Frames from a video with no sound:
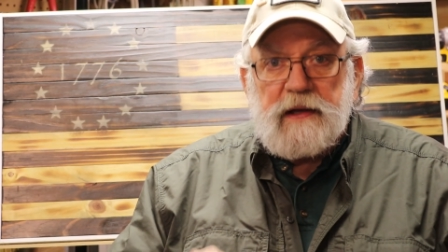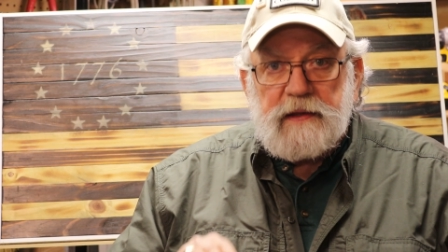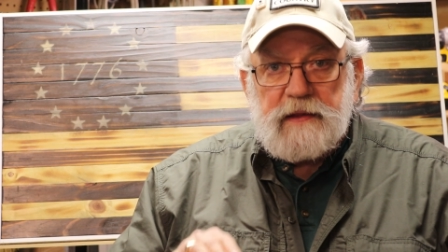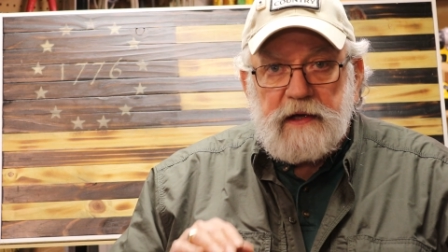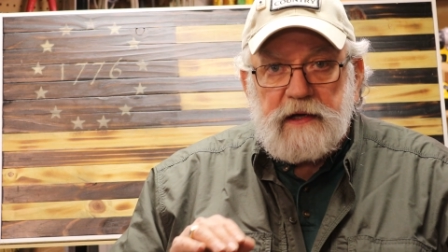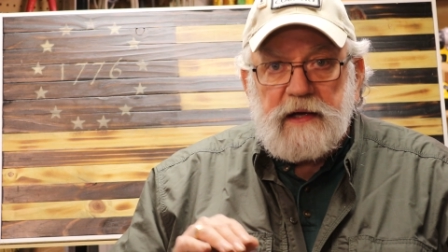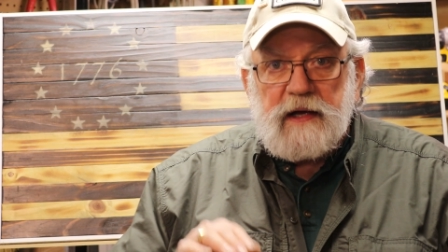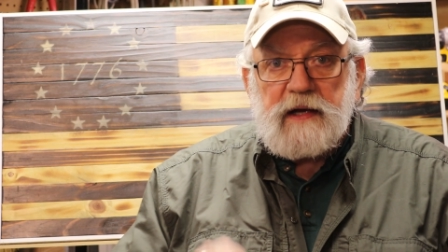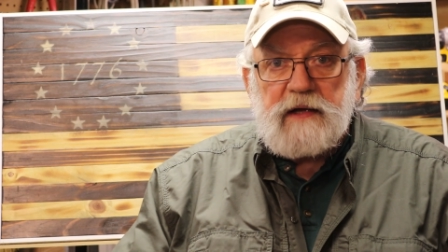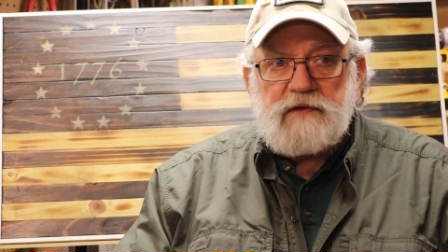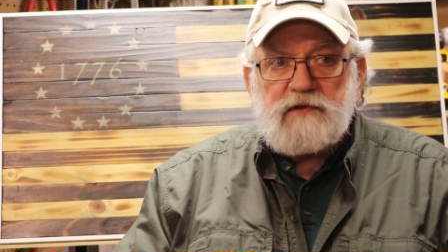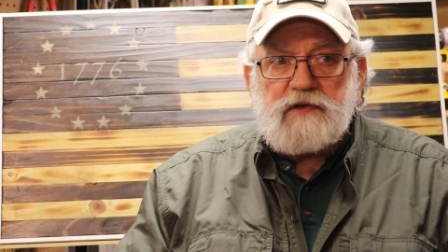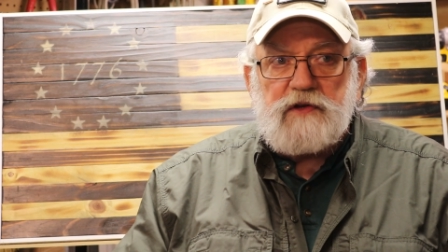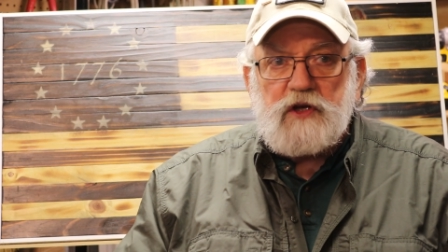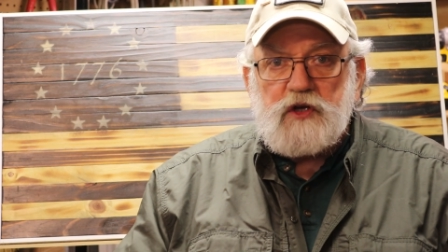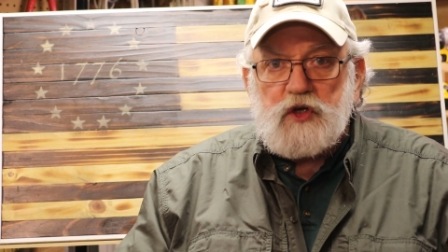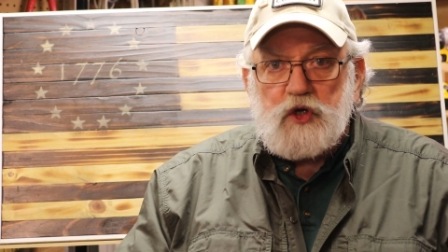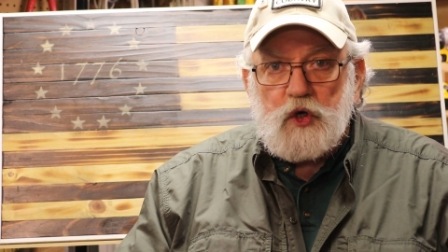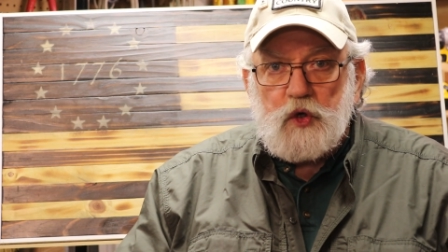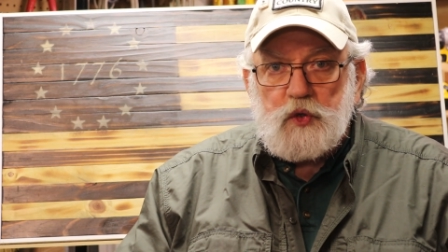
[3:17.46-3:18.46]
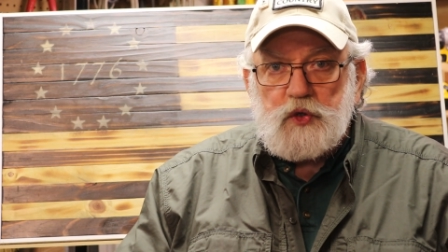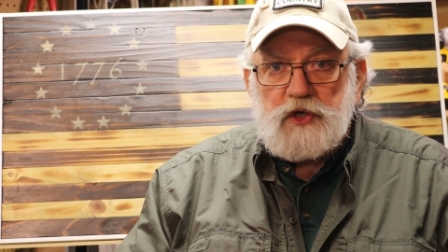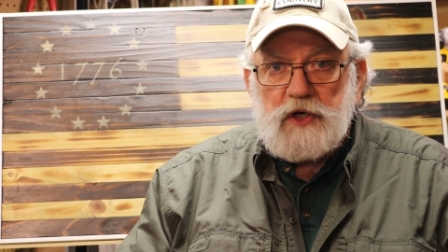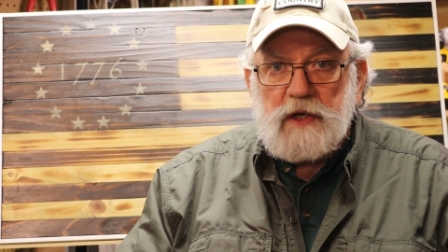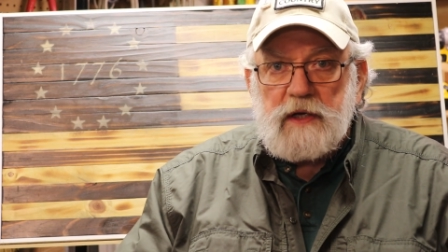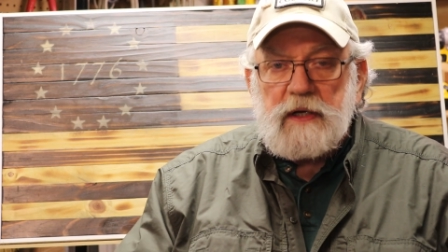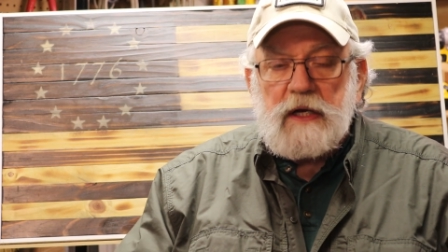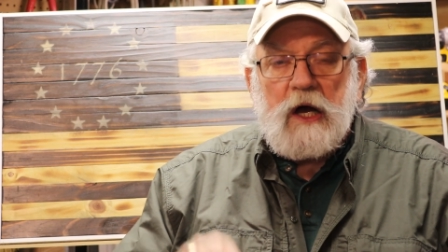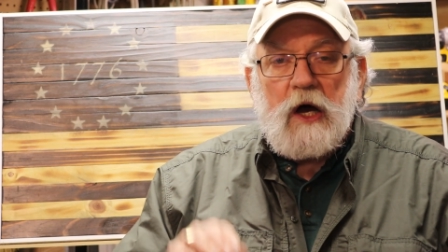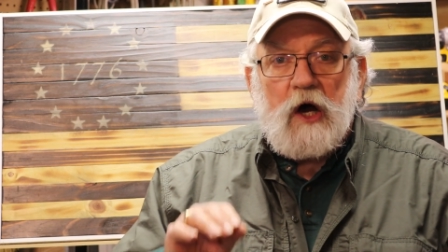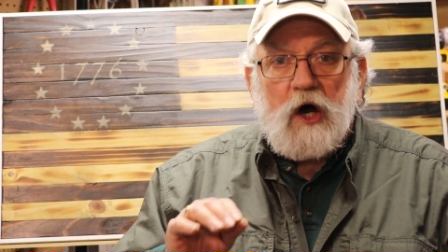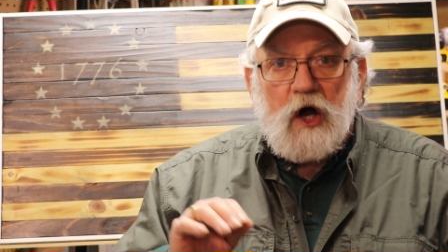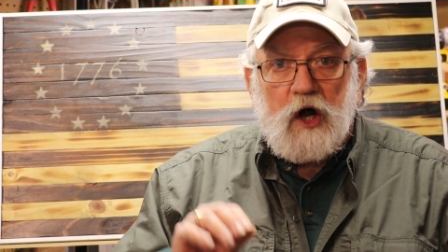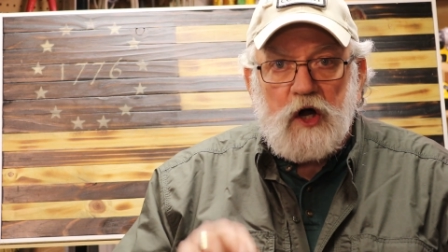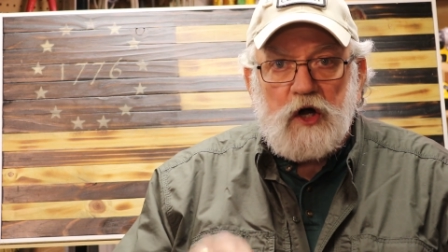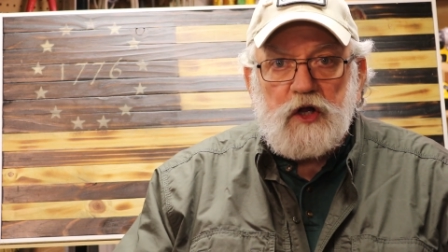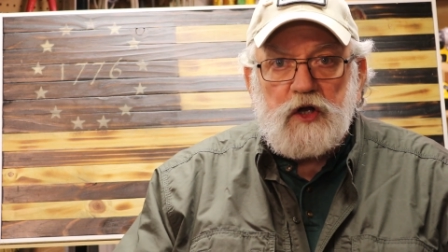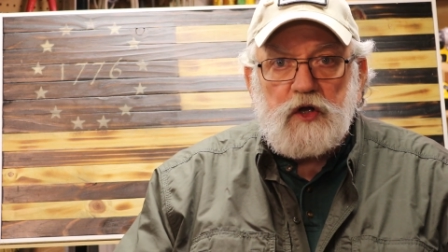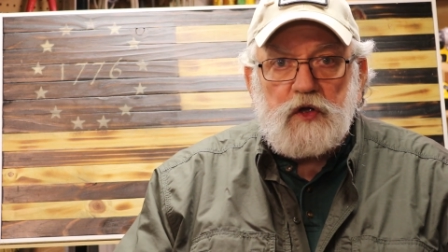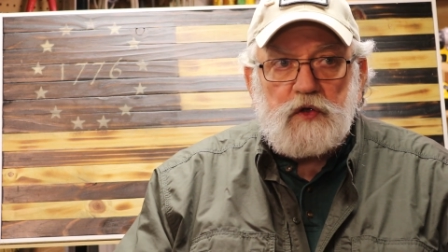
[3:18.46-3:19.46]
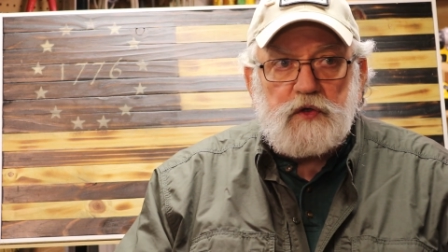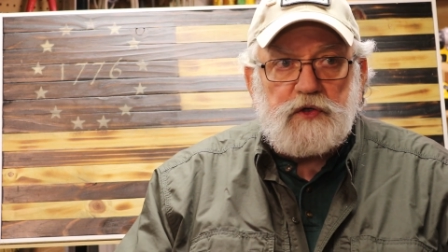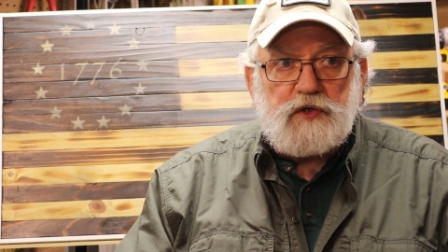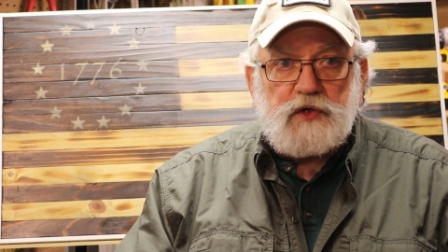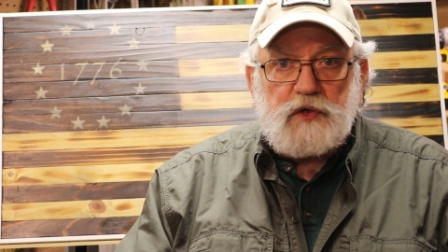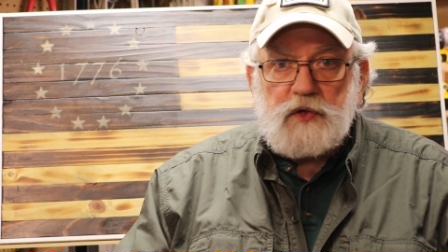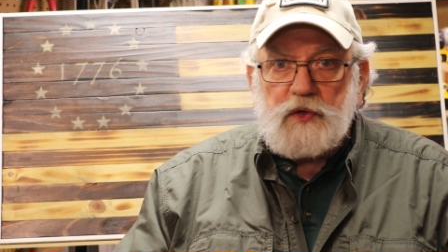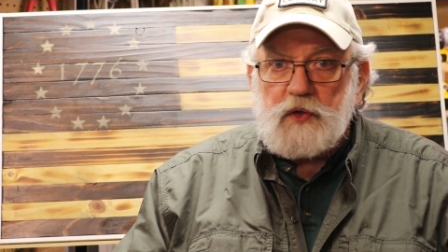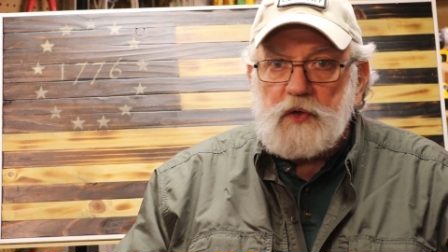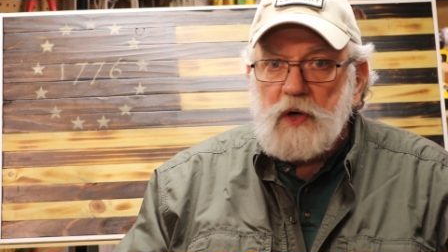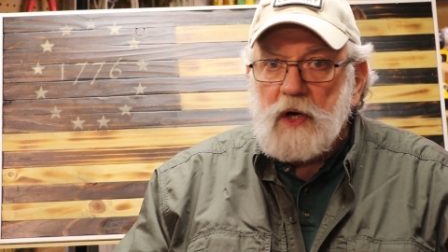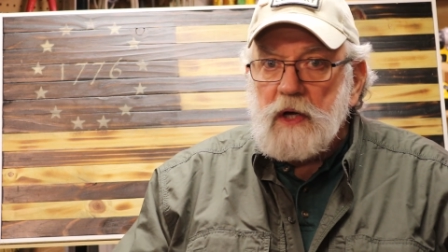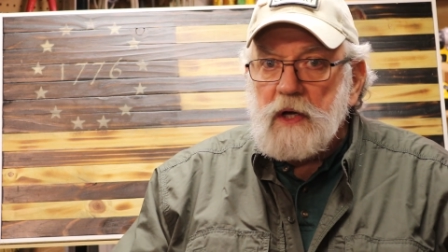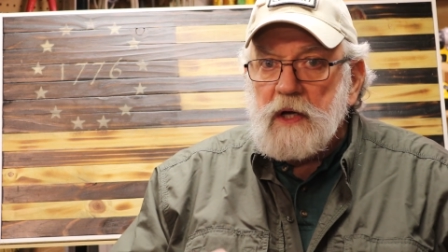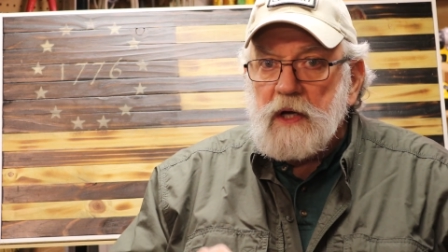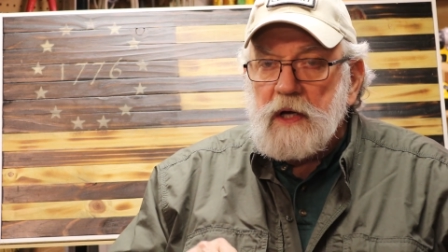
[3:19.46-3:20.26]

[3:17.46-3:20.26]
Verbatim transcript: The Constitution, Article 2,